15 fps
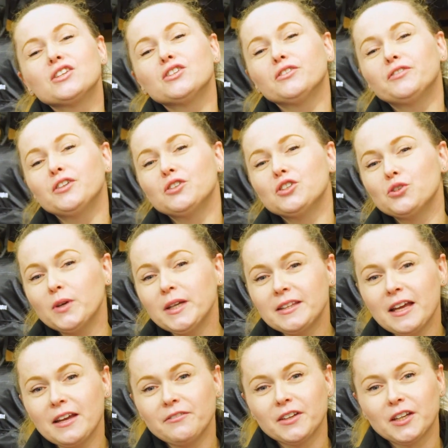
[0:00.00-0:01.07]
So if you enjoyed
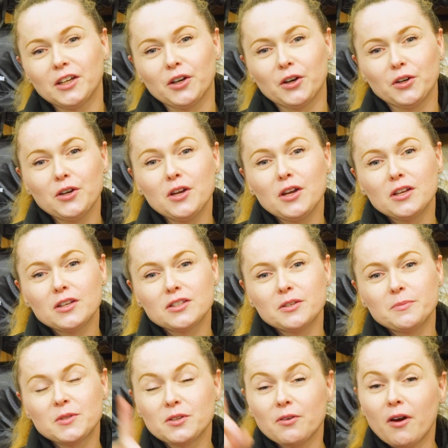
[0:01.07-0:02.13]
that video,
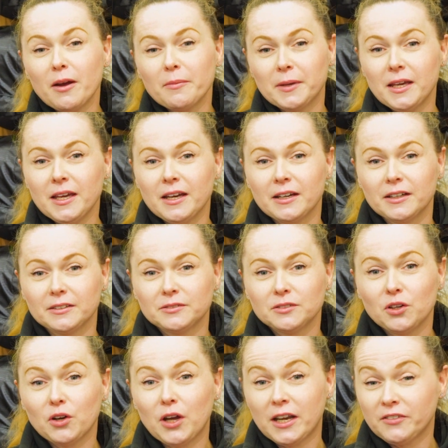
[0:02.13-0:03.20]
subscribe here.
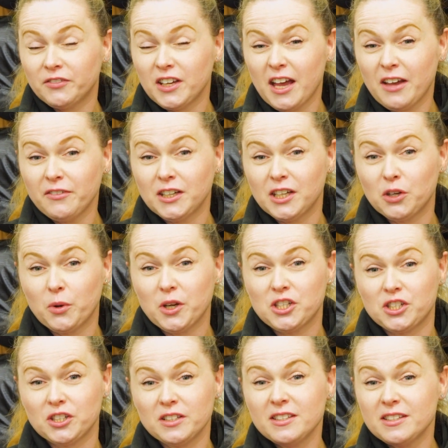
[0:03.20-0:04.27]
And if you have any
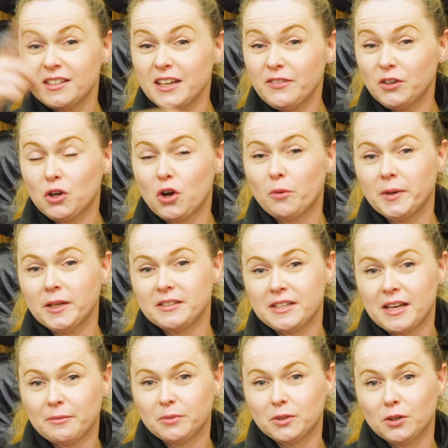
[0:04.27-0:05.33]
questions, leave a comment
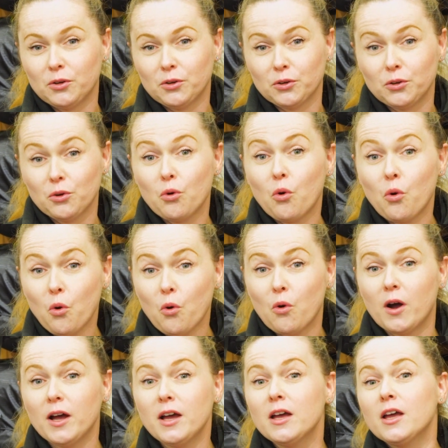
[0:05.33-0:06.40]
down below
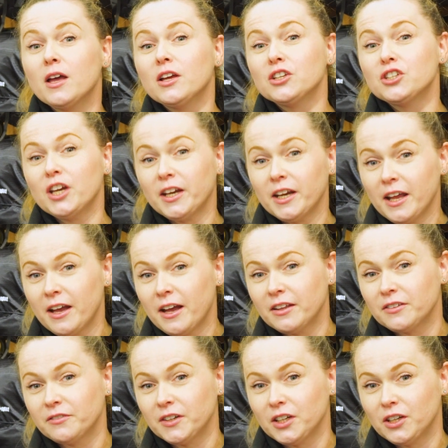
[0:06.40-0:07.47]
or check out our
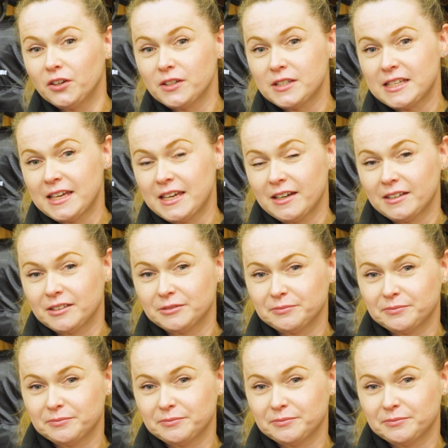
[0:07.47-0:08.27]
other videos here.